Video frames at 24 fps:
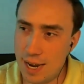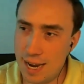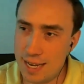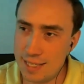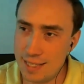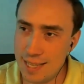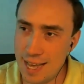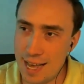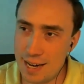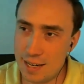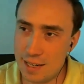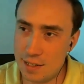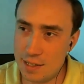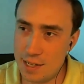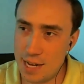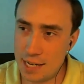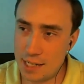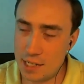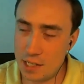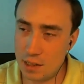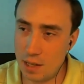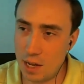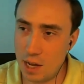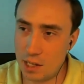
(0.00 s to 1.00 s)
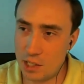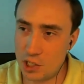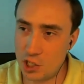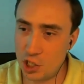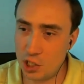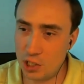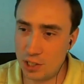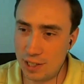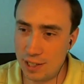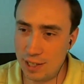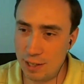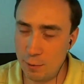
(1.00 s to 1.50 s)
It's not
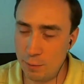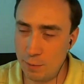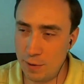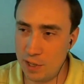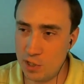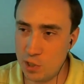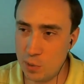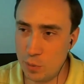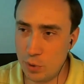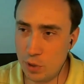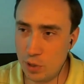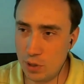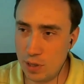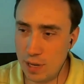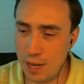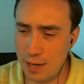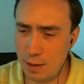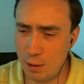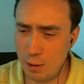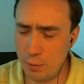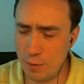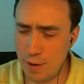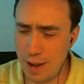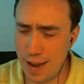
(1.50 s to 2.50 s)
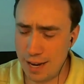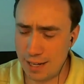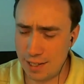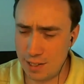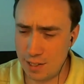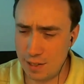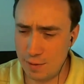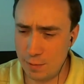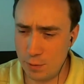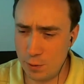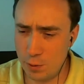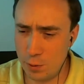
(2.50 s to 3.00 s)
technologically infeasible, and in fact,
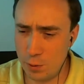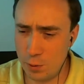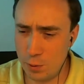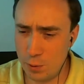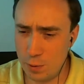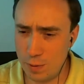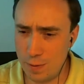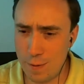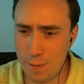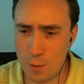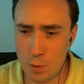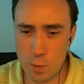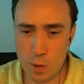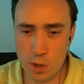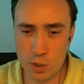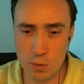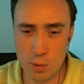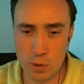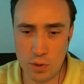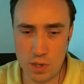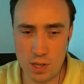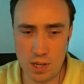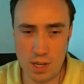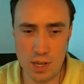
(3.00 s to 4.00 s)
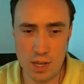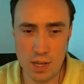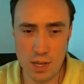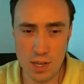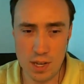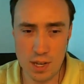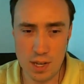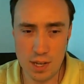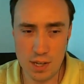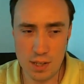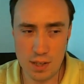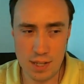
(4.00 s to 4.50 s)
if you ever worked with the,
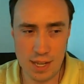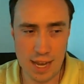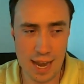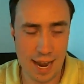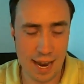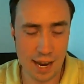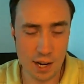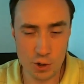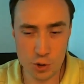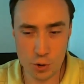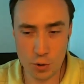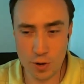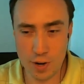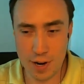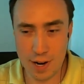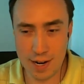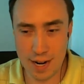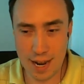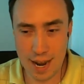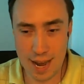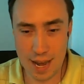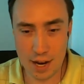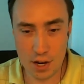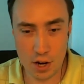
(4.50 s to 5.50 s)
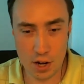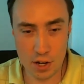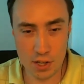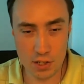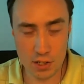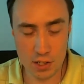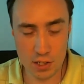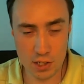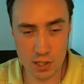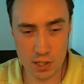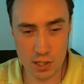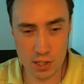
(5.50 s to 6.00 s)
the Android
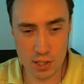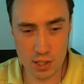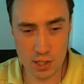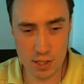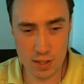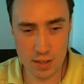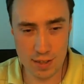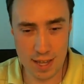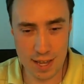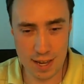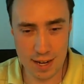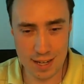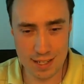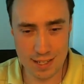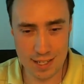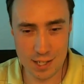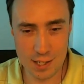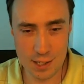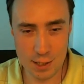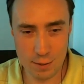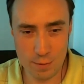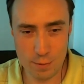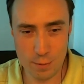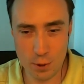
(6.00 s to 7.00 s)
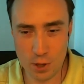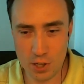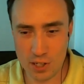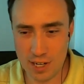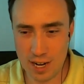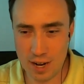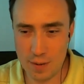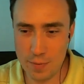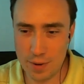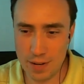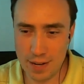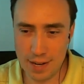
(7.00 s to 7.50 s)
add-ons that existed for a
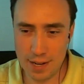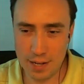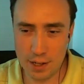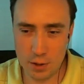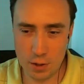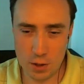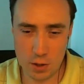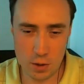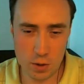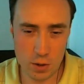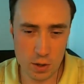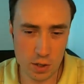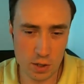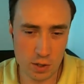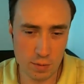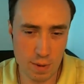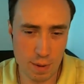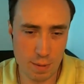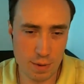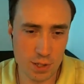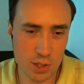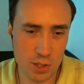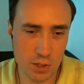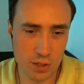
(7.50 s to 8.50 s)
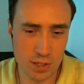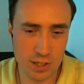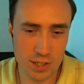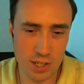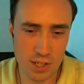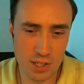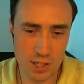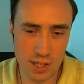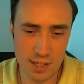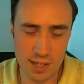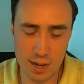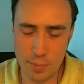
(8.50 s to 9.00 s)
time being, or, or maybe still
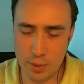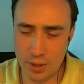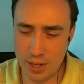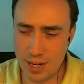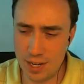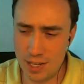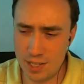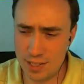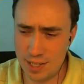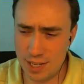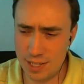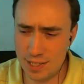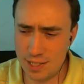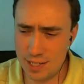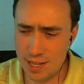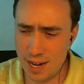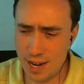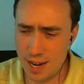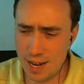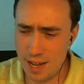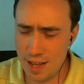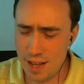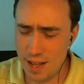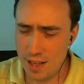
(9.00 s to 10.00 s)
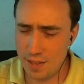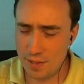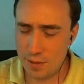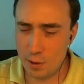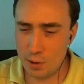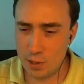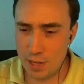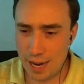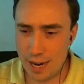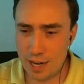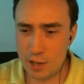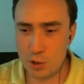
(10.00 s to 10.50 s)
exist in a deprecated state today,
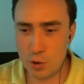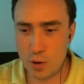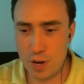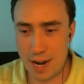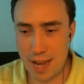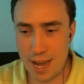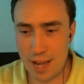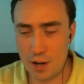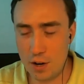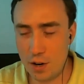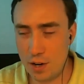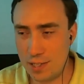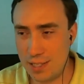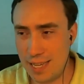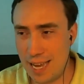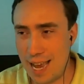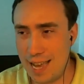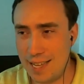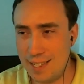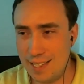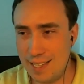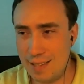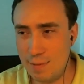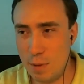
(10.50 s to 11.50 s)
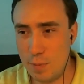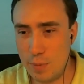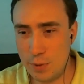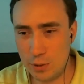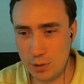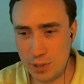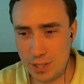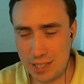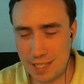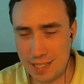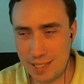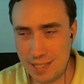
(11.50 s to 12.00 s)
those Android add-ons had some
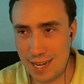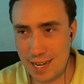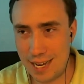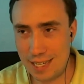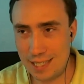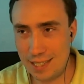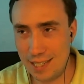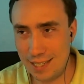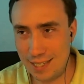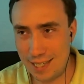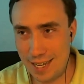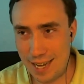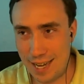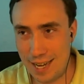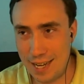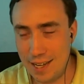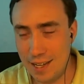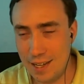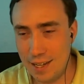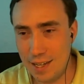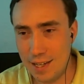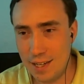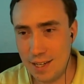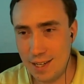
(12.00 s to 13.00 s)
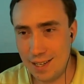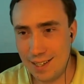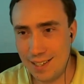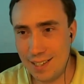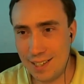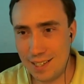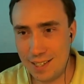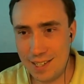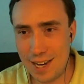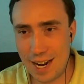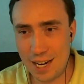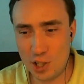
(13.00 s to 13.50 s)
ability take like a
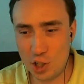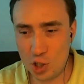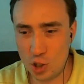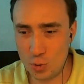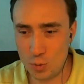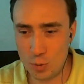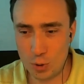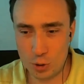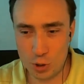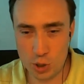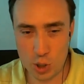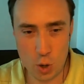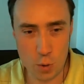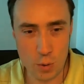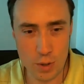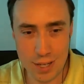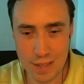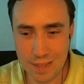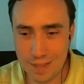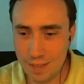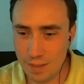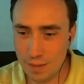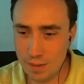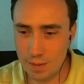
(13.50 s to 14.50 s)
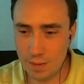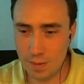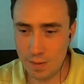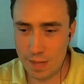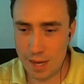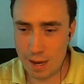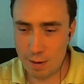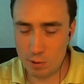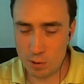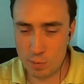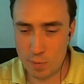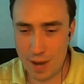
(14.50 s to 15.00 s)
contextual token
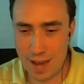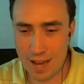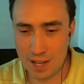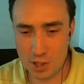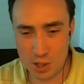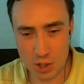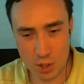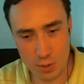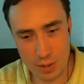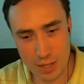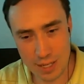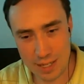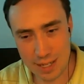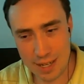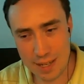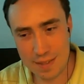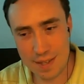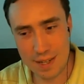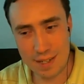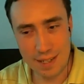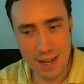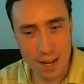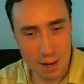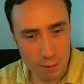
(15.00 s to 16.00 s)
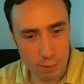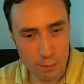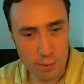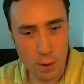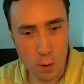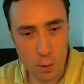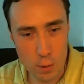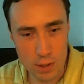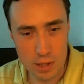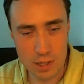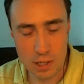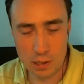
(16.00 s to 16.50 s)
that was passed to it and then kind of
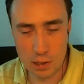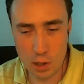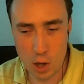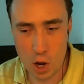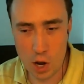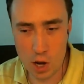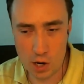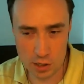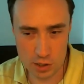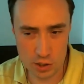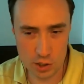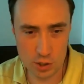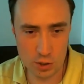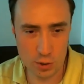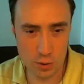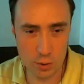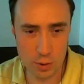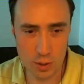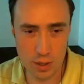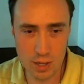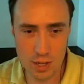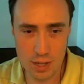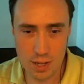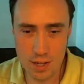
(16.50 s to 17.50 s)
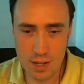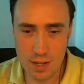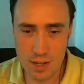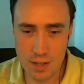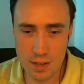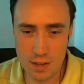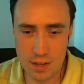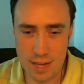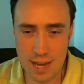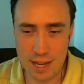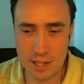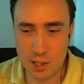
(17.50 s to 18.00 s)
forwarded along to
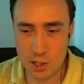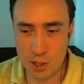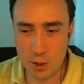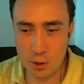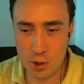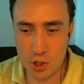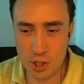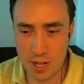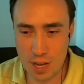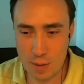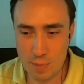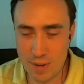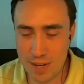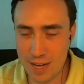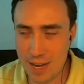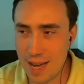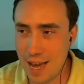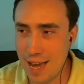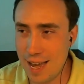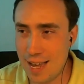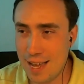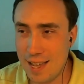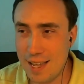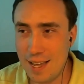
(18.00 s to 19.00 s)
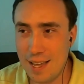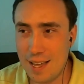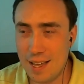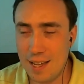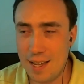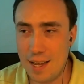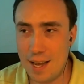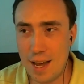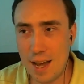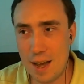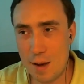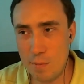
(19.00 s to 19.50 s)
the execution A P I.
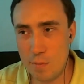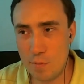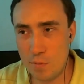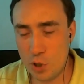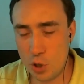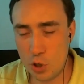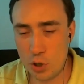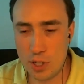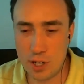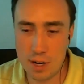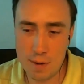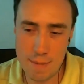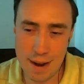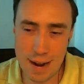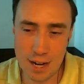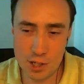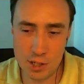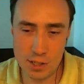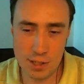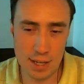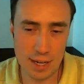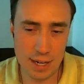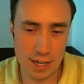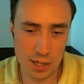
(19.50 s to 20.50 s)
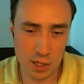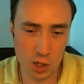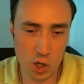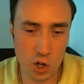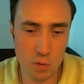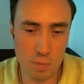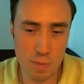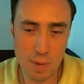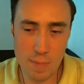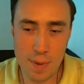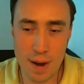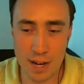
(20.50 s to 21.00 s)
Um, so you could imagine that it
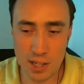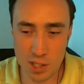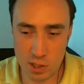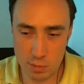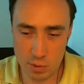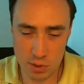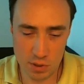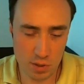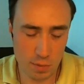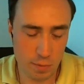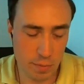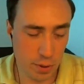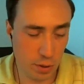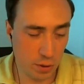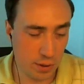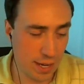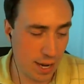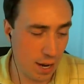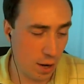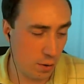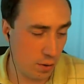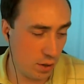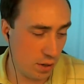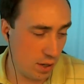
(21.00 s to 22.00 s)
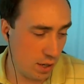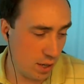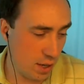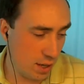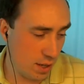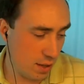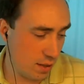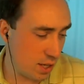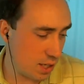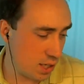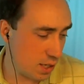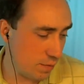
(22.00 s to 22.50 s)
could be possible to build out
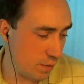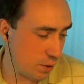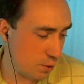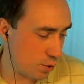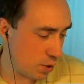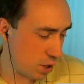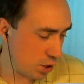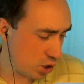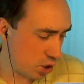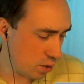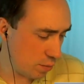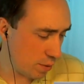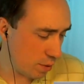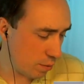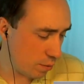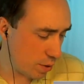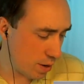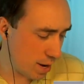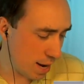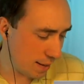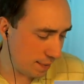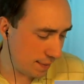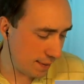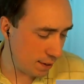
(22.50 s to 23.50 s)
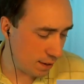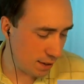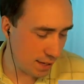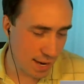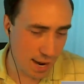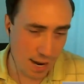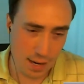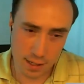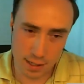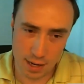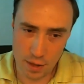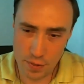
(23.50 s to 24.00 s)
this infrastructure, but we're not there yet.